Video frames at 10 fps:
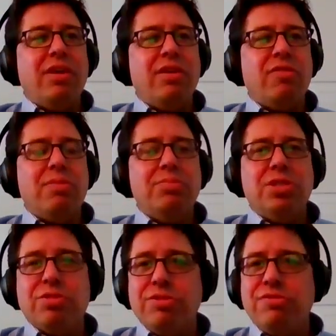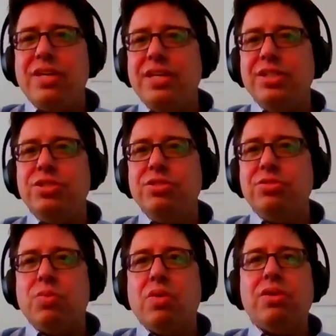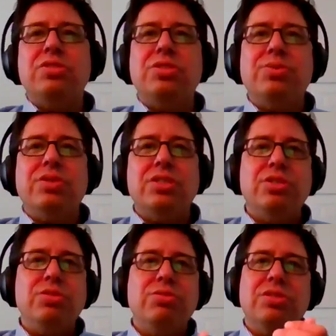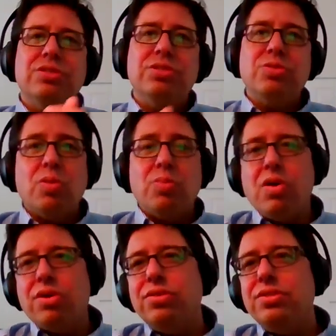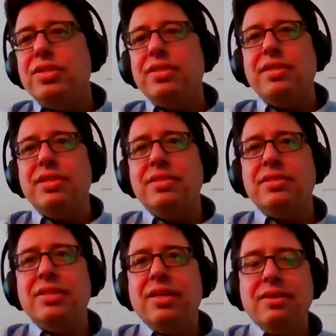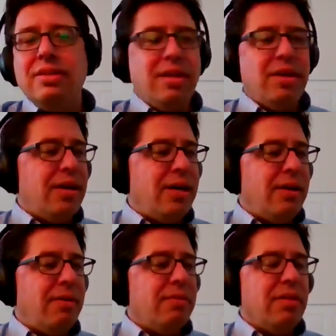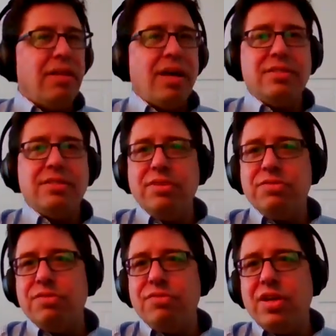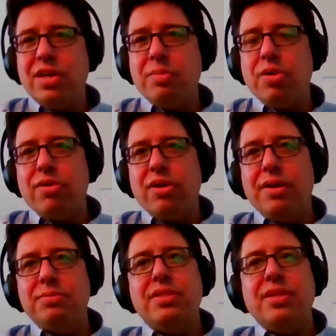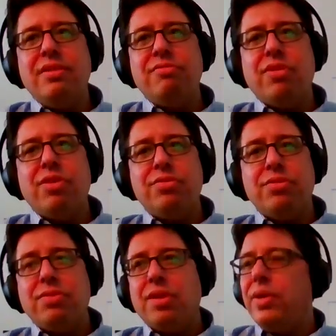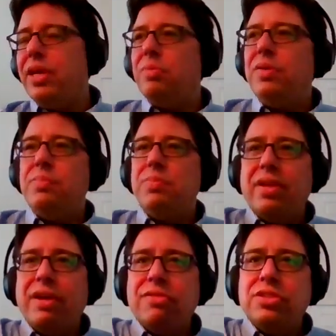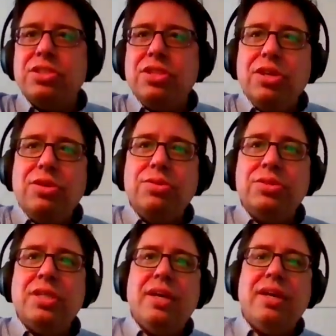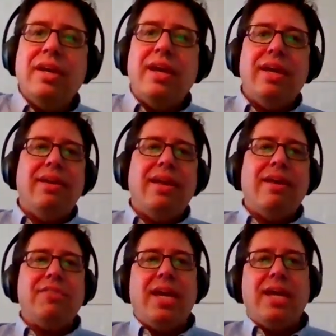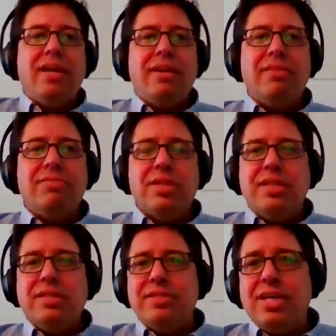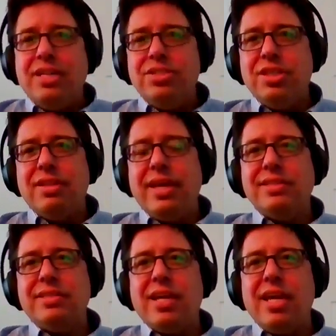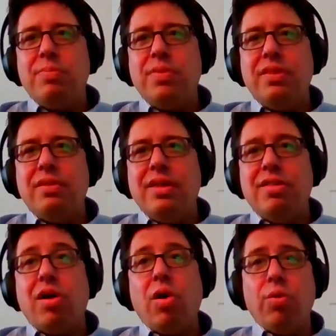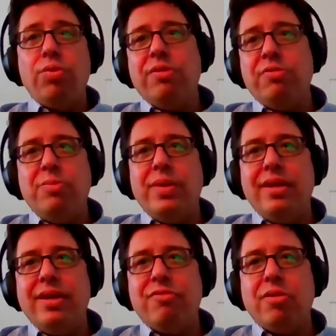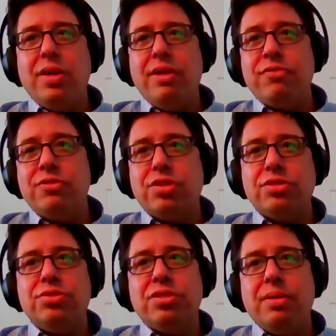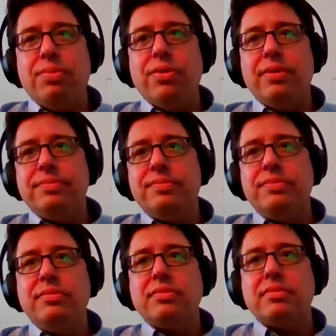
everything from general fund issues to water and sewer issues to stormwater utilities. Lots of different funding programs, state and federal, that we help people leverage and use, and navigating really the changing landscape and the hole that we've been in from an infrastructure standpoint.